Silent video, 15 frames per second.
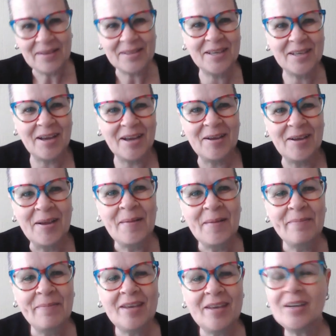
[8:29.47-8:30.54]
So
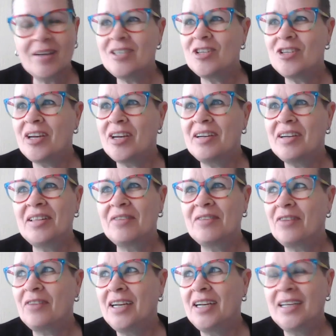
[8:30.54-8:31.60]
you can share in
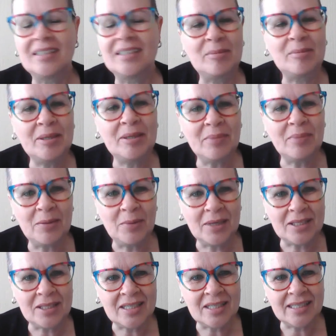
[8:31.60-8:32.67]
the fun a little bit by
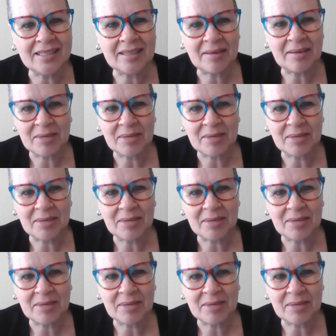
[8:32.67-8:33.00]
watching it.